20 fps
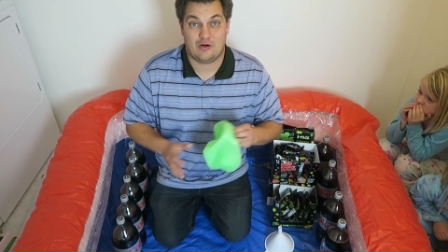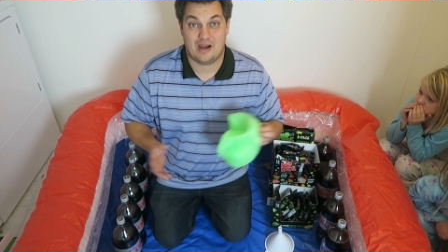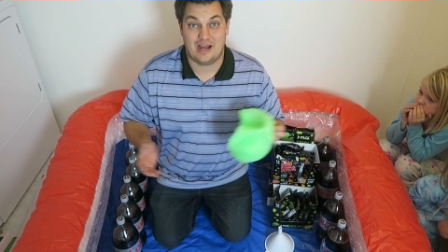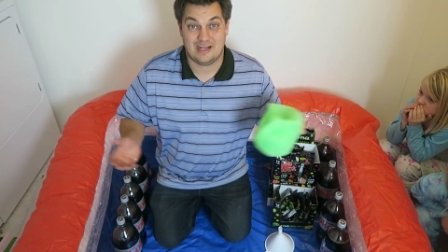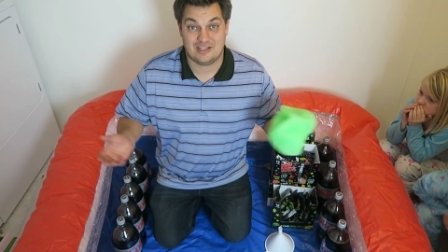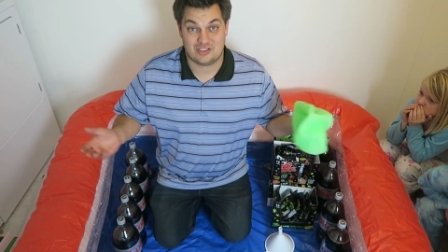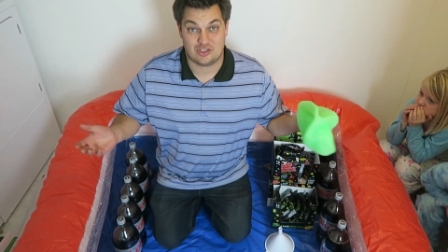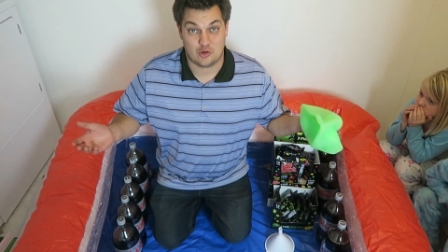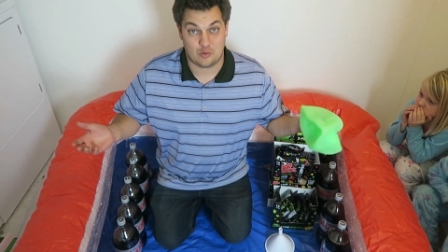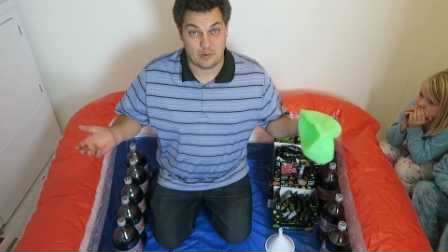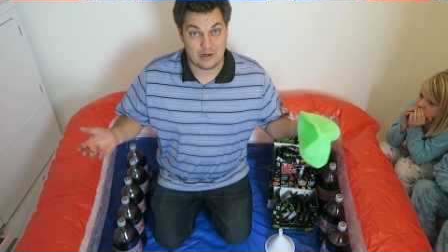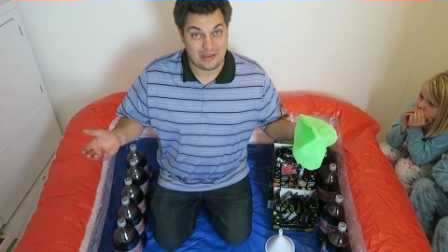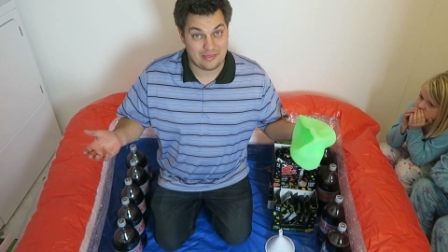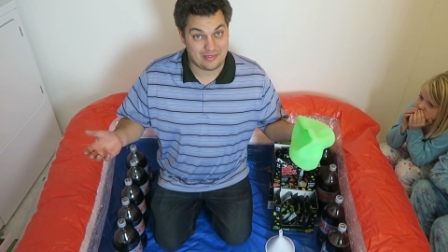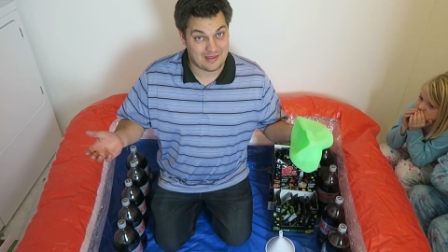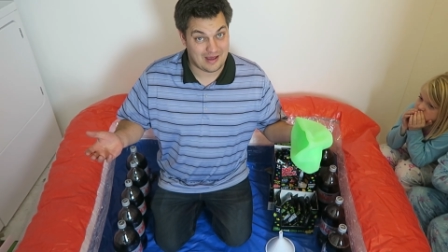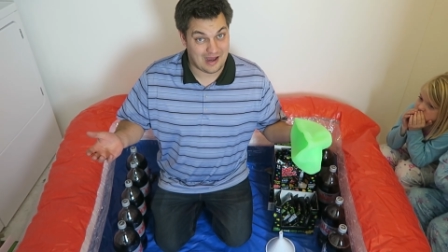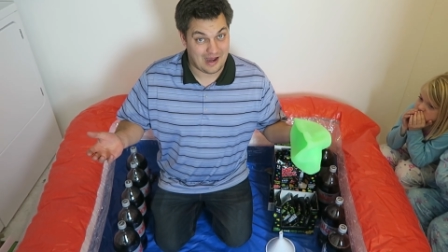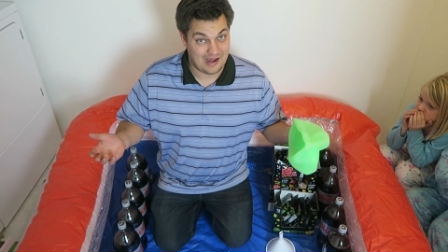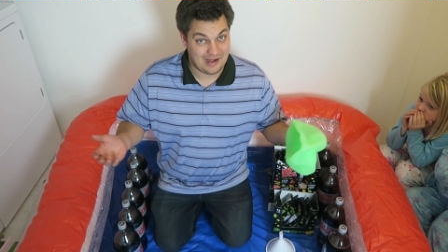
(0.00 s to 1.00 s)
All right, so we
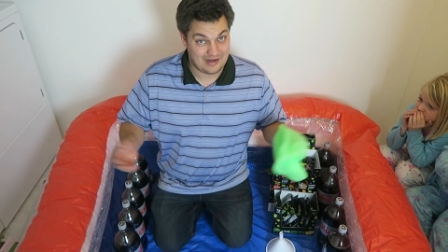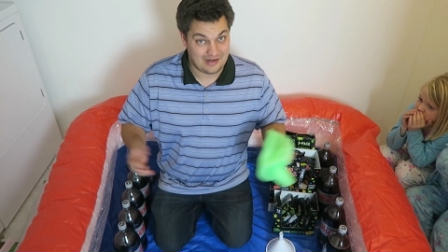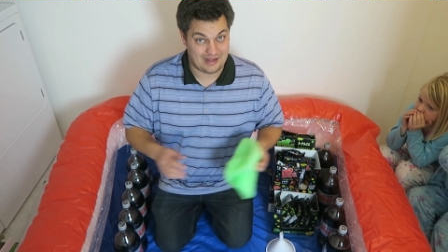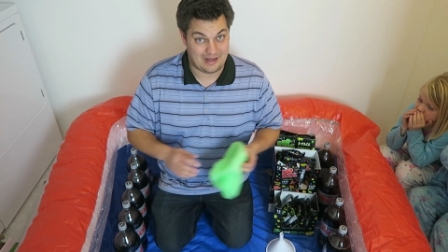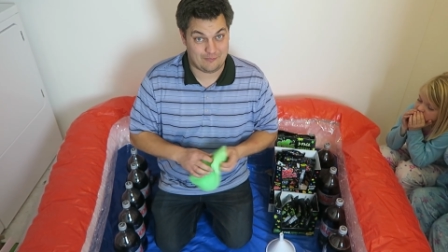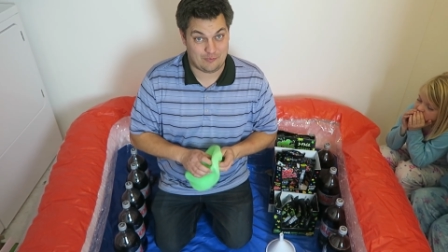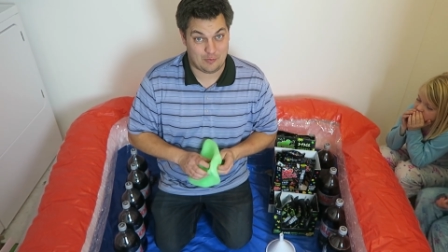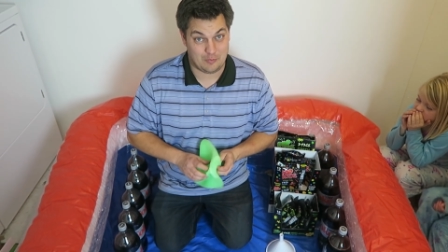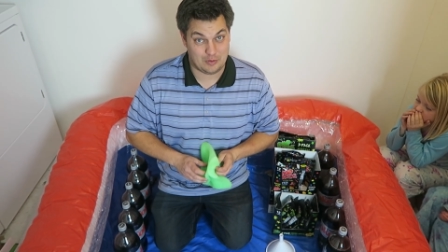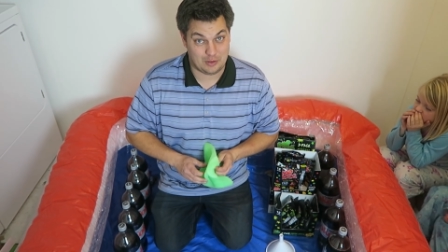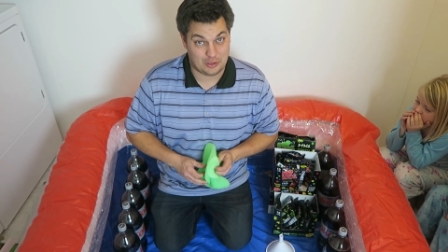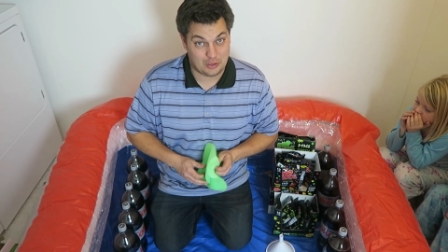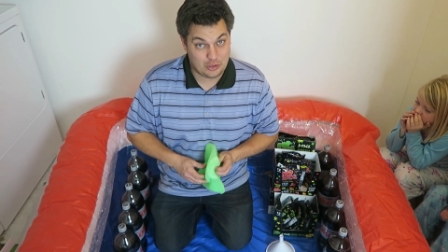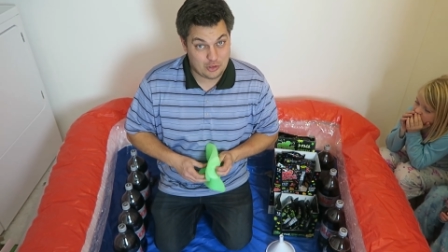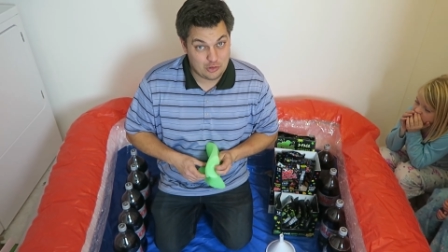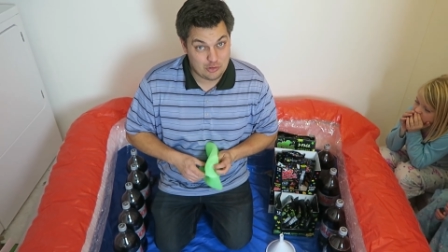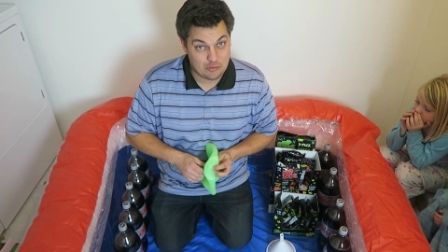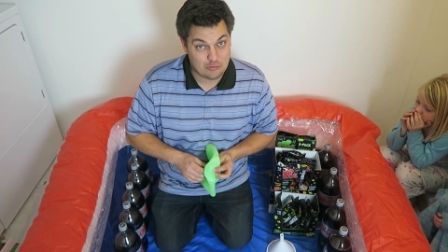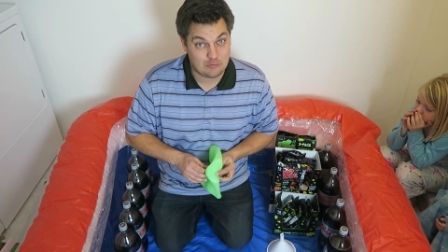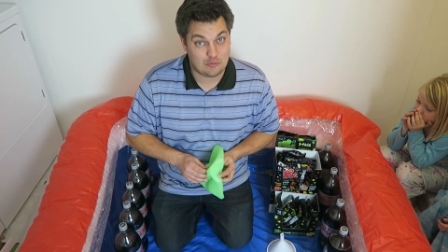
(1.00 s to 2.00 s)
thought if a
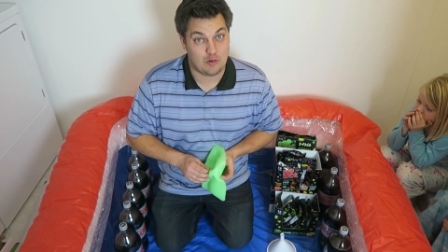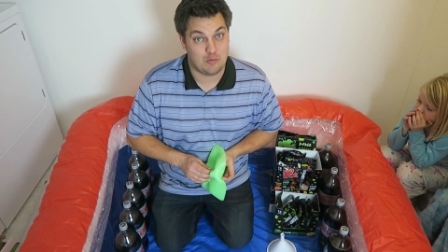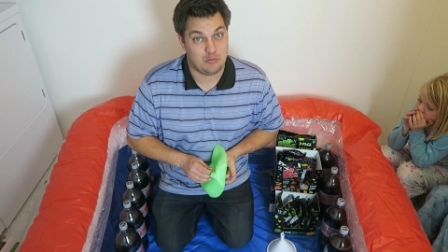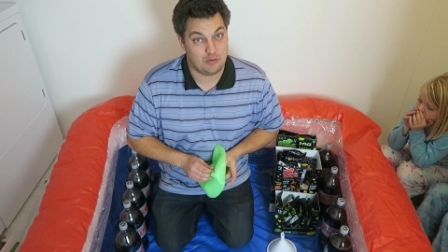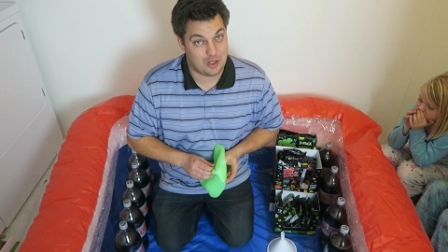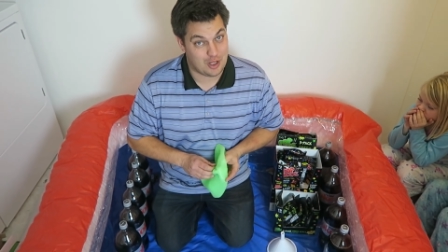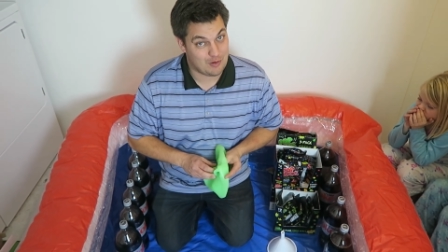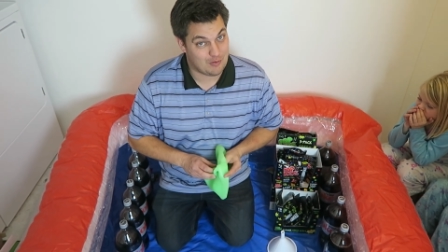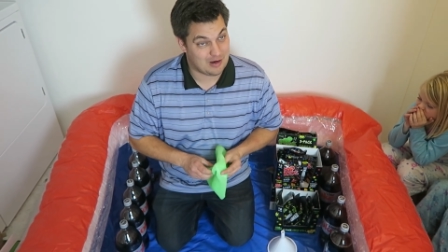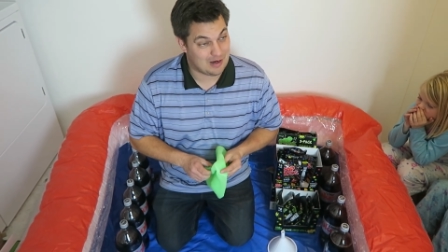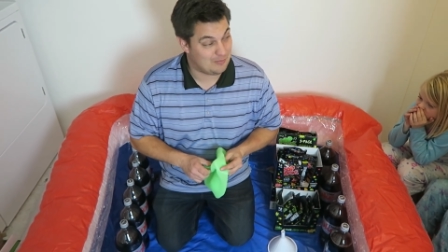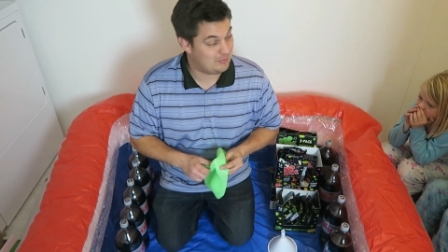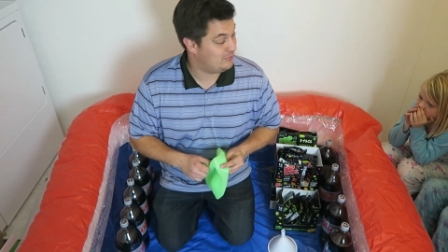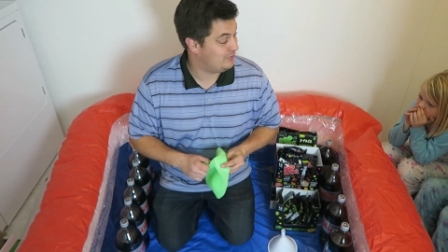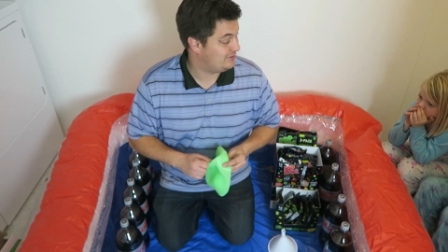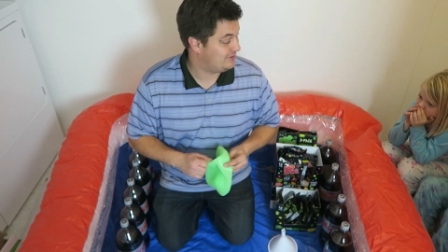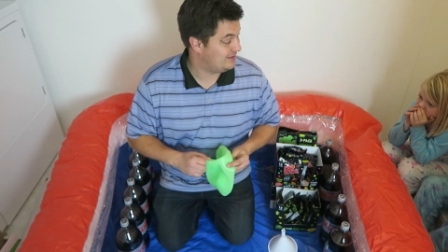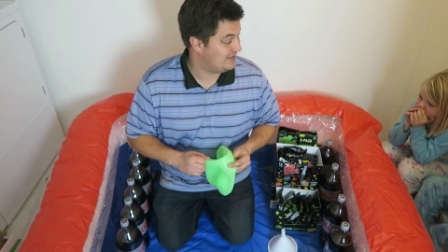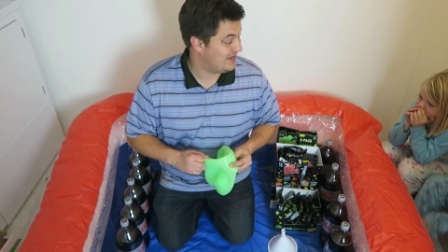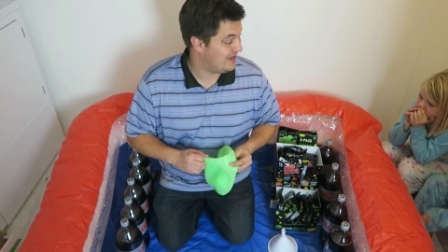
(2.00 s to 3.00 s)
balloon will blow up
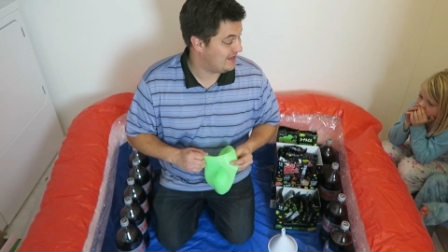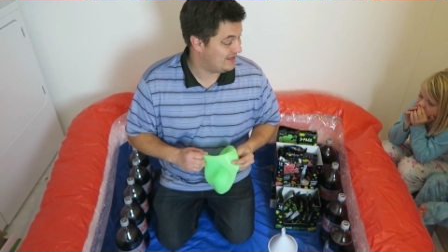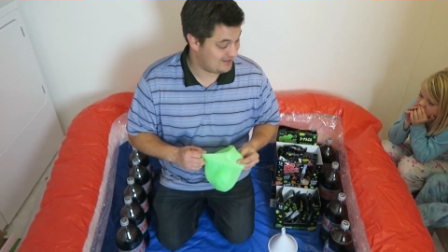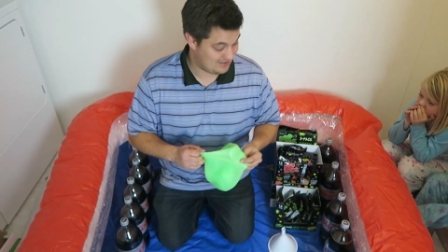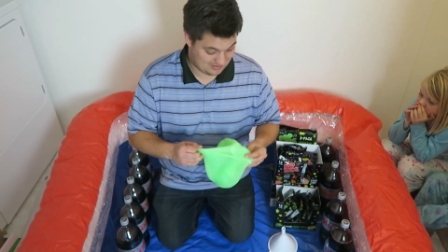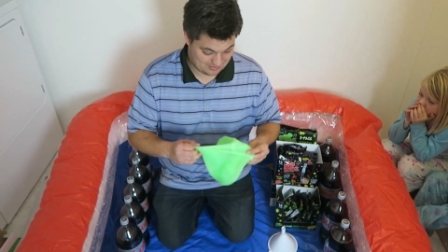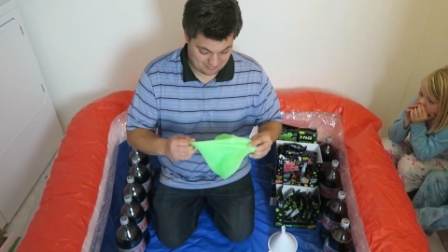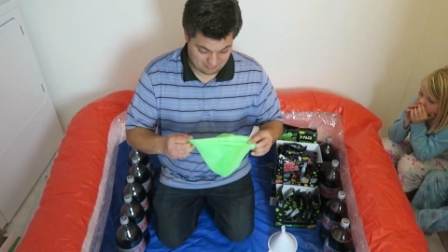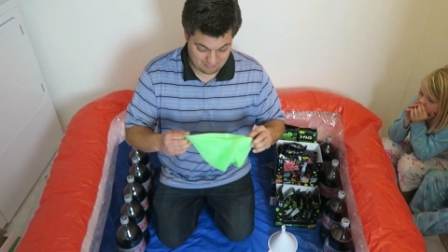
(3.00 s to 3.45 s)
with that,